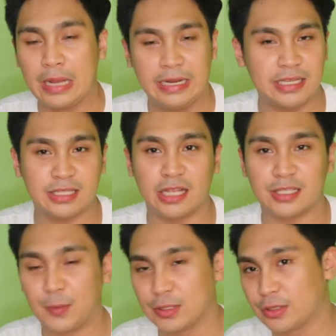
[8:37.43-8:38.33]
This is
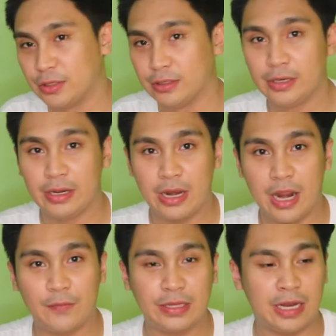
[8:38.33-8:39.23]
not sponsored.
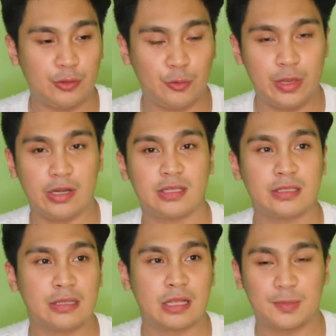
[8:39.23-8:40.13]
Everything that I do here
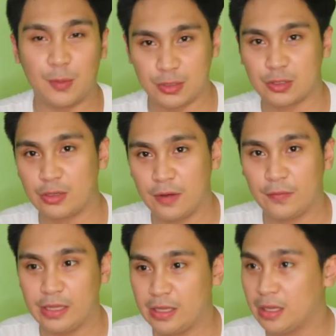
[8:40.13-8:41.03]
is not sponsored.
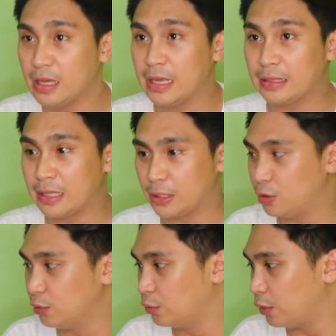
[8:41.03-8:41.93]
Everything that
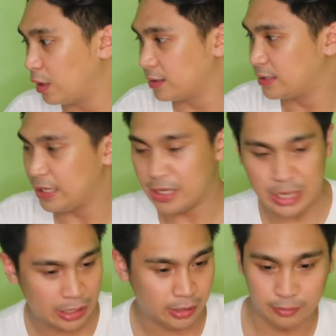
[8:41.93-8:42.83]
you are seeing
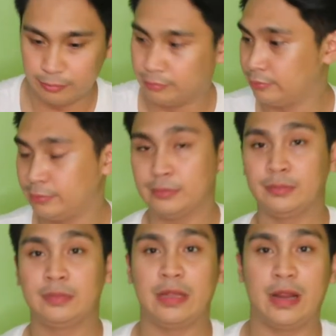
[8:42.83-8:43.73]
here,
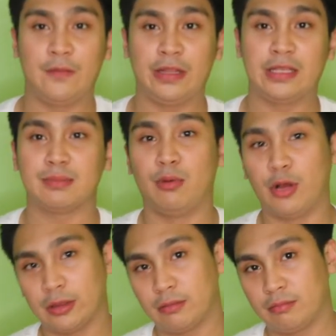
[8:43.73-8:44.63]
everything is
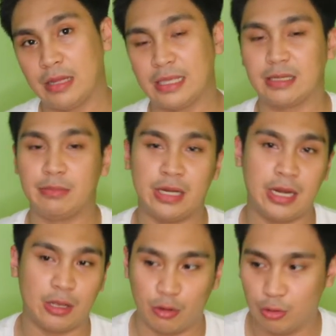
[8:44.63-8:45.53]
bought. Lahat siya
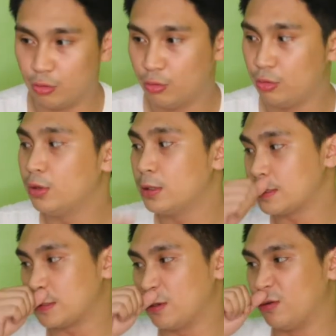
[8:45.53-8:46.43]
binili ko.
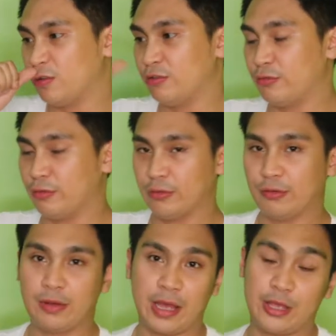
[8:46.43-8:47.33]
So,
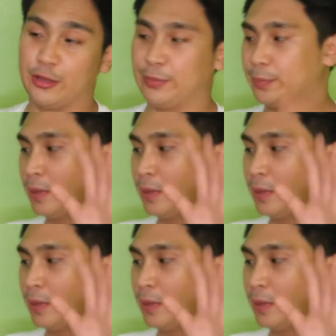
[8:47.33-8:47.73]
ayun.